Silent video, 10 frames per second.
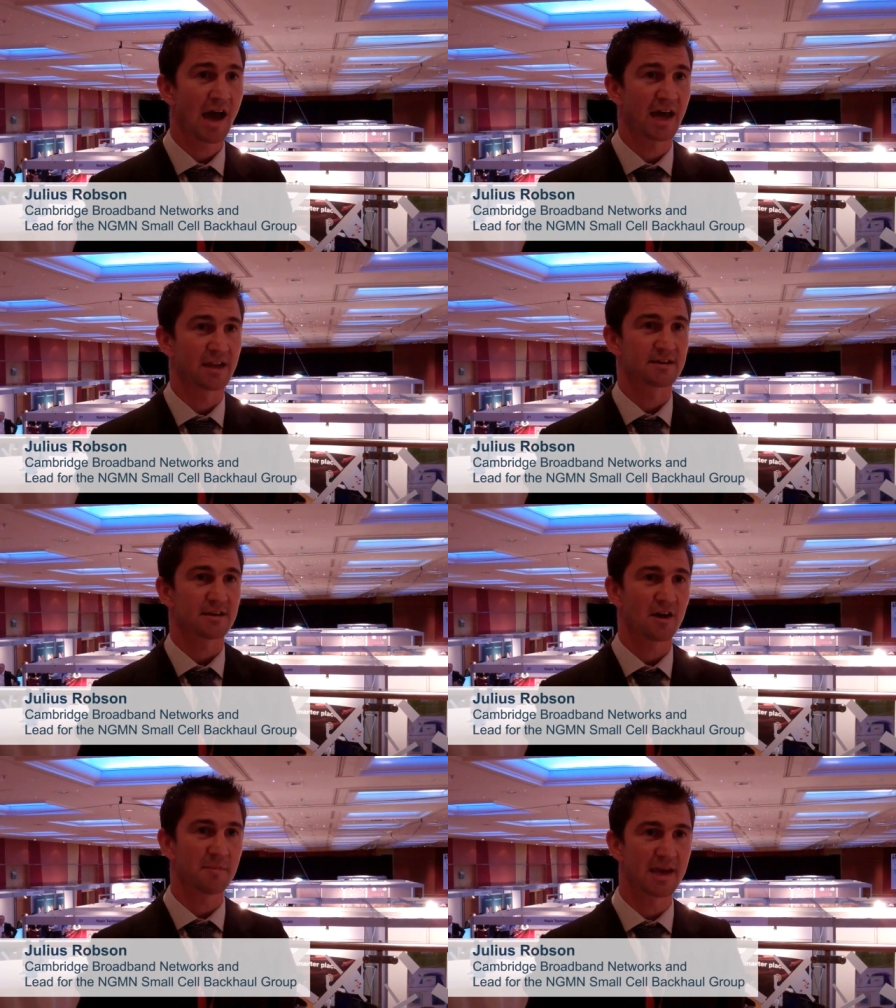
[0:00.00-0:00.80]
and
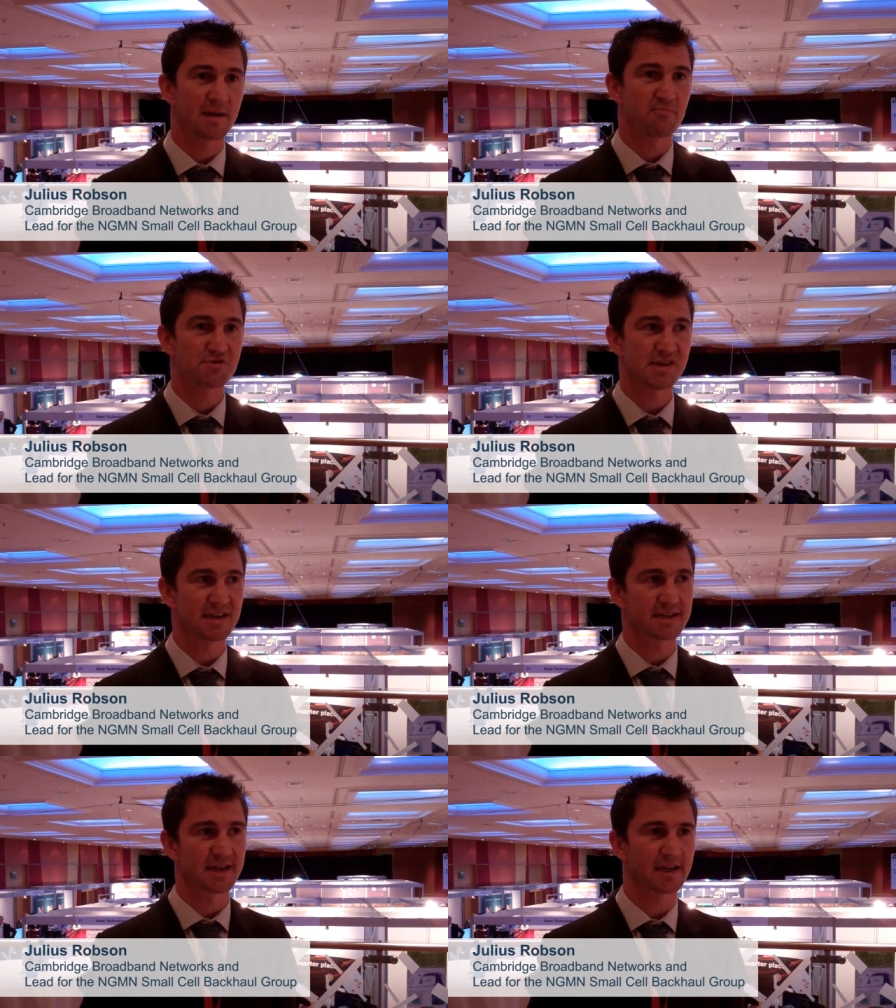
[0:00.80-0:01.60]
I'm here
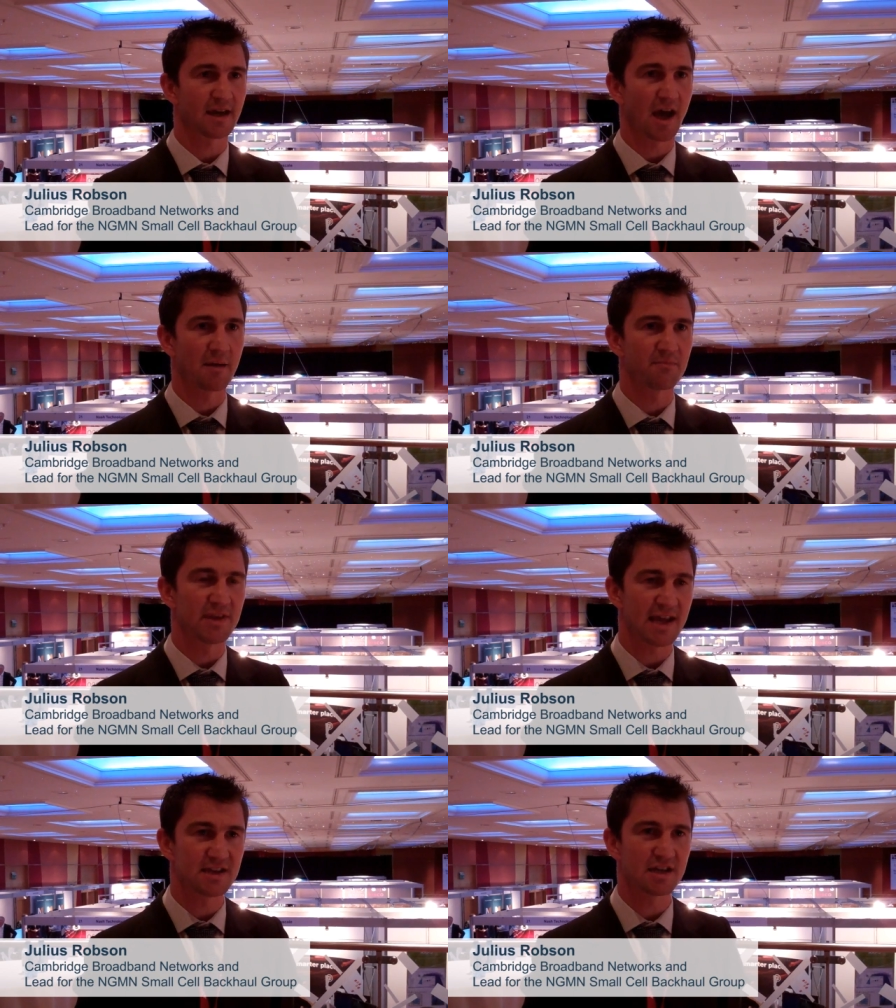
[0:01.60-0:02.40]
presenting um, the
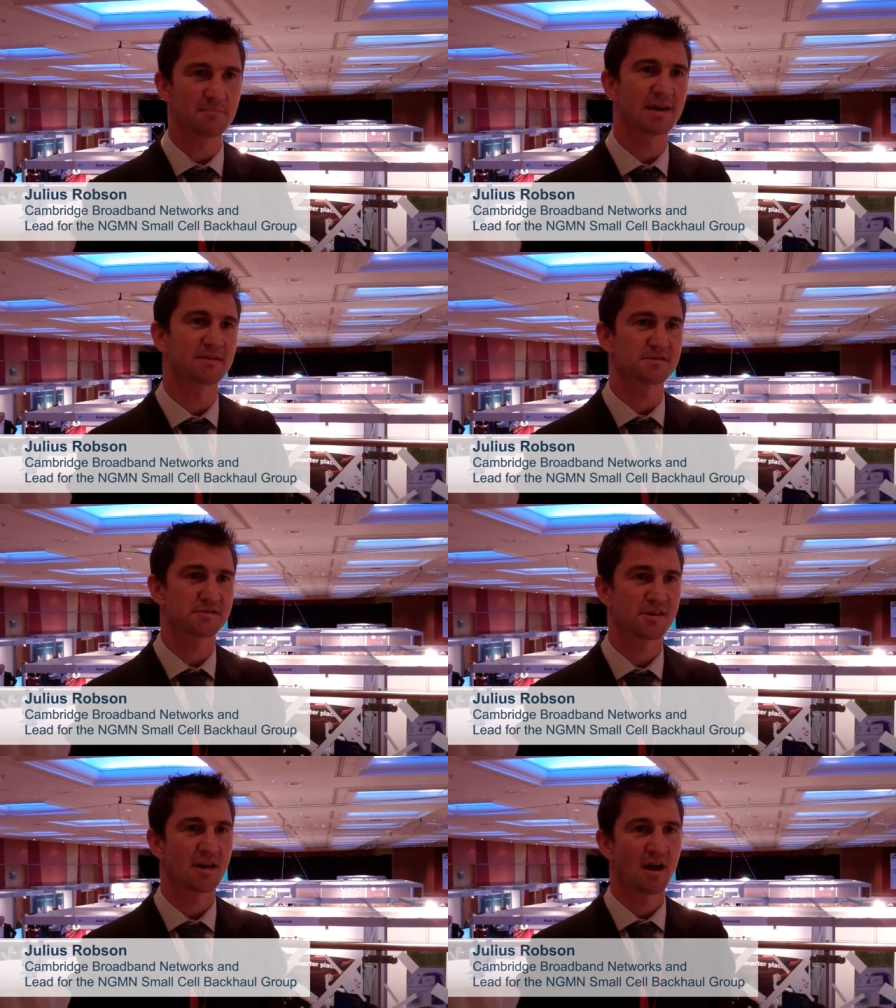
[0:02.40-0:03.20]
N G M
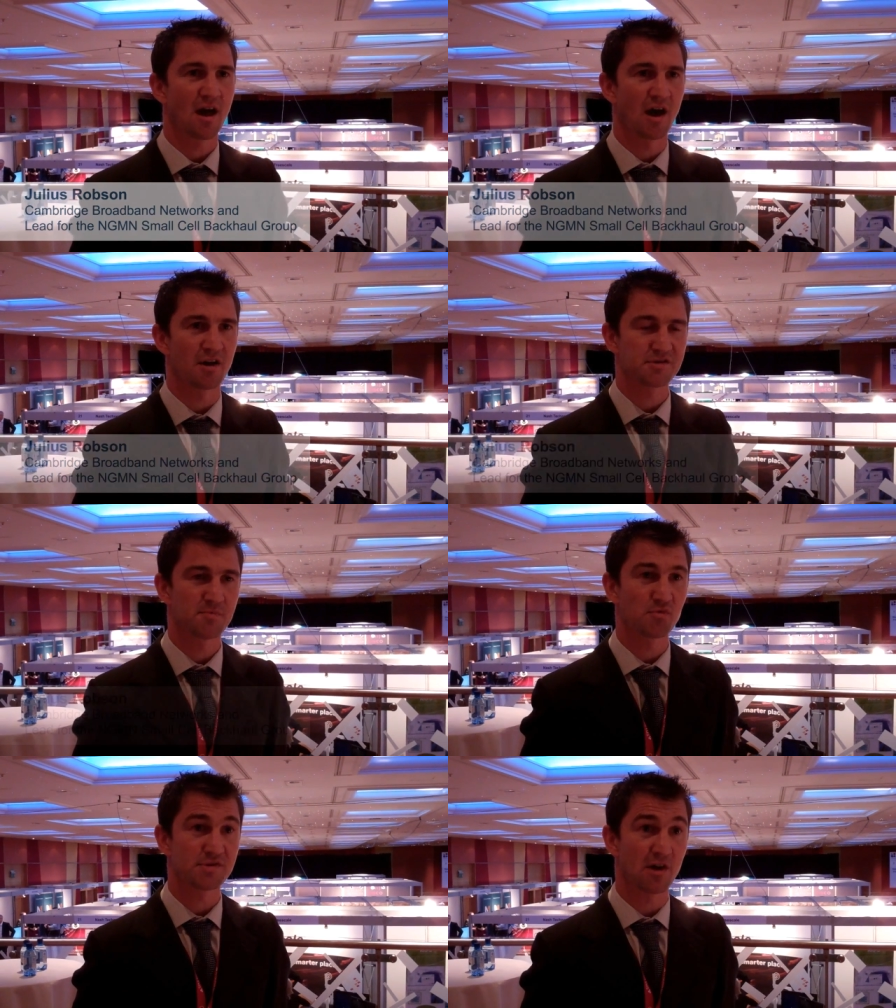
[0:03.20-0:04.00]
N's uh,
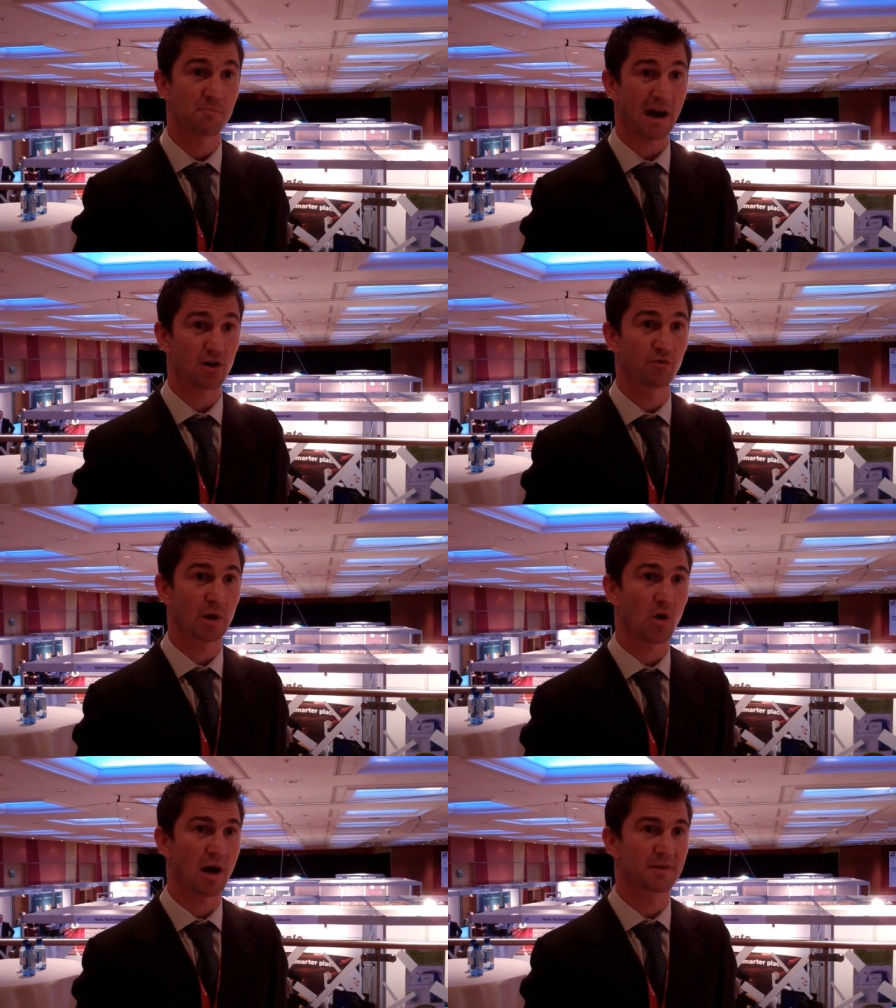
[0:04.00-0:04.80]
Small Cell Backhaul
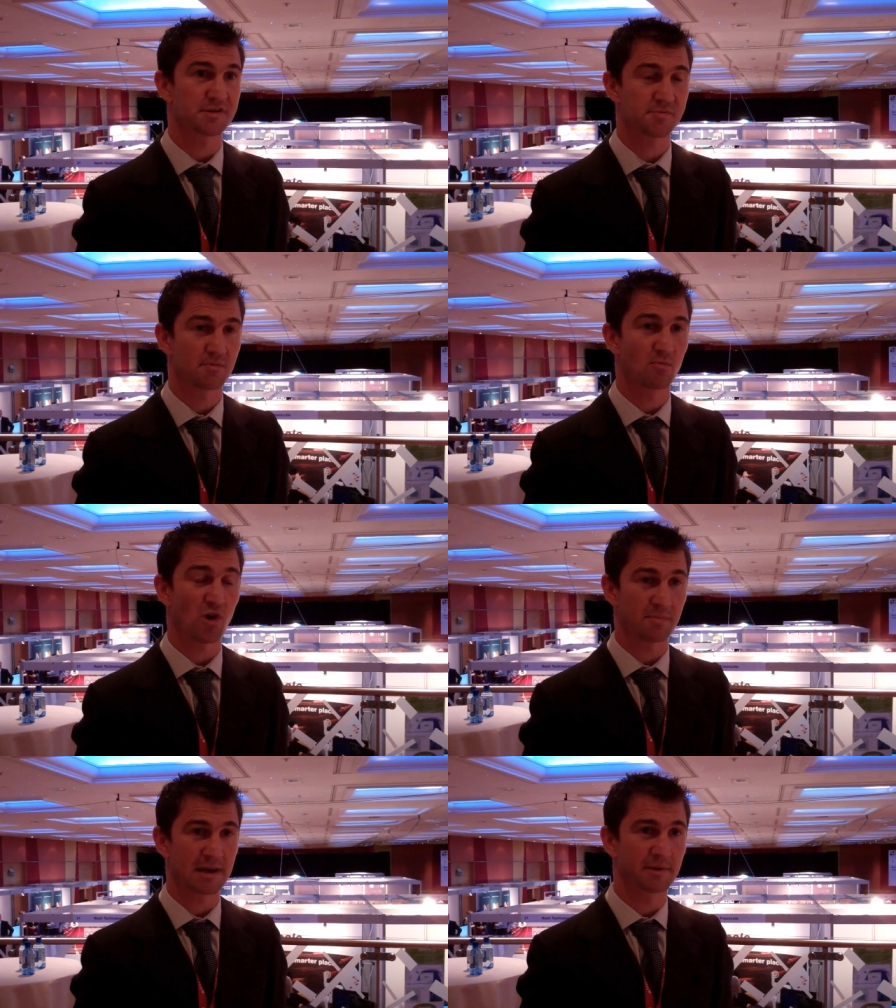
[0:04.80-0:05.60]
Requirements
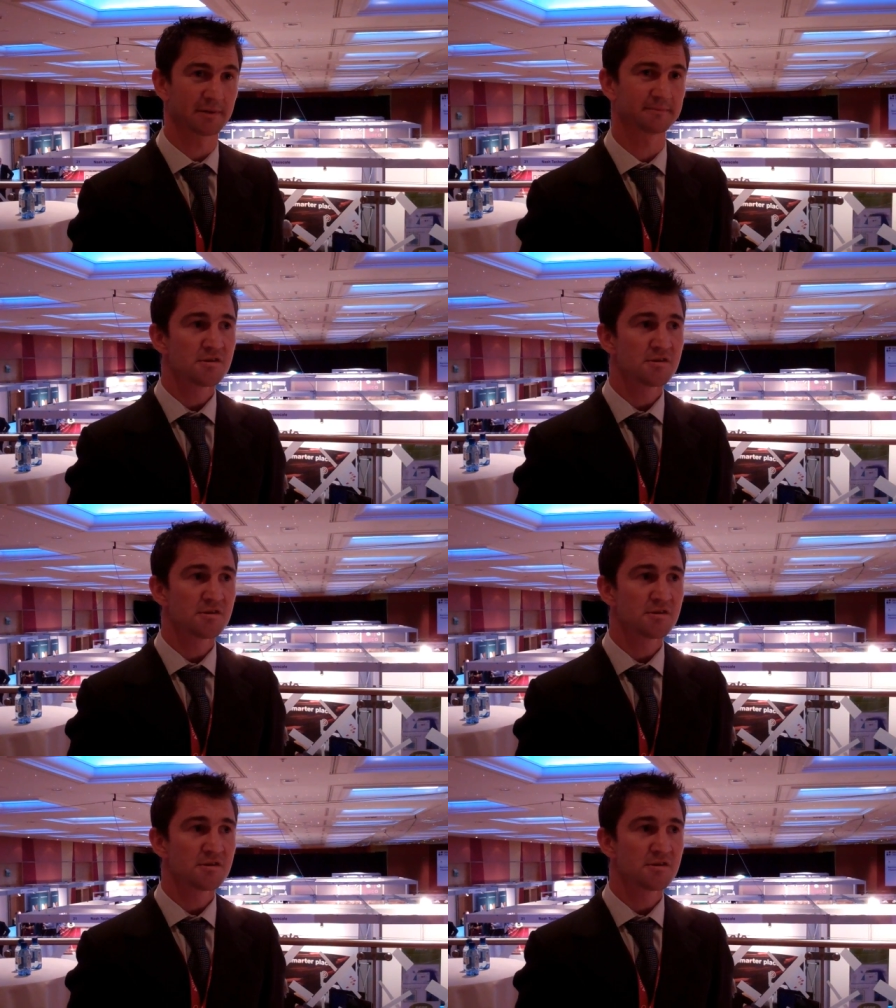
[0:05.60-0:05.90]
White Paper.